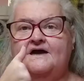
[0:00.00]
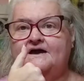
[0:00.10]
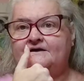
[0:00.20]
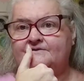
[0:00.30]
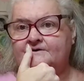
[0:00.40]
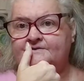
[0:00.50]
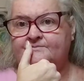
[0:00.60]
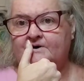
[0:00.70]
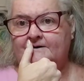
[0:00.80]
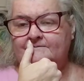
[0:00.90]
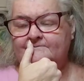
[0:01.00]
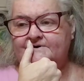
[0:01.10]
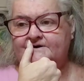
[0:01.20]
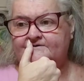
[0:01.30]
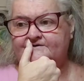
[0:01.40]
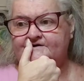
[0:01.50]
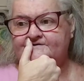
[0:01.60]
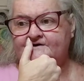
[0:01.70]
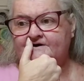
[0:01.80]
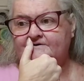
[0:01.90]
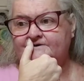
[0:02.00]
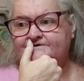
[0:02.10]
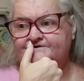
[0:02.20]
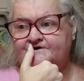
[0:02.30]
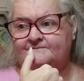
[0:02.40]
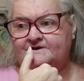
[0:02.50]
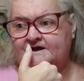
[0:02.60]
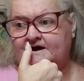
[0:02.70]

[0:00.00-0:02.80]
and the problem is it's not only just coming